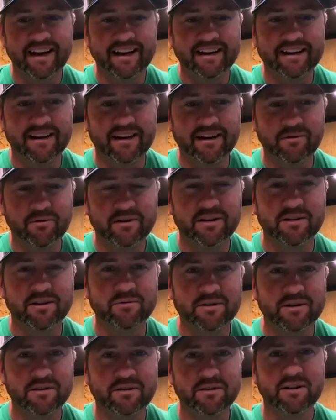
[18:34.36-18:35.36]
And uh, when you
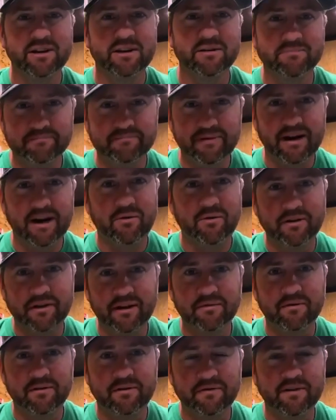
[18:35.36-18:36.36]
when you can get buy one,
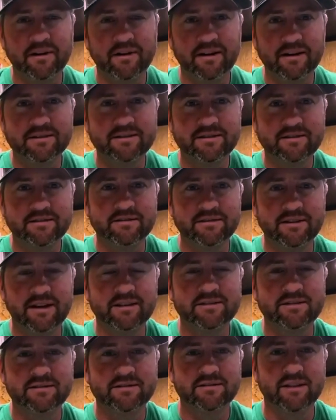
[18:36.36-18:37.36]
get one free, that's
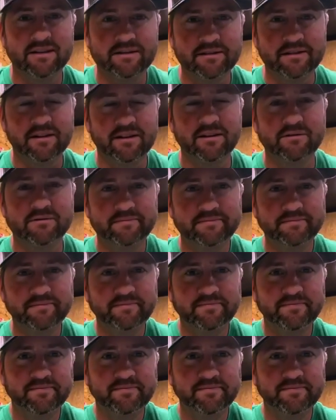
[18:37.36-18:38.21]
that's that's a deal.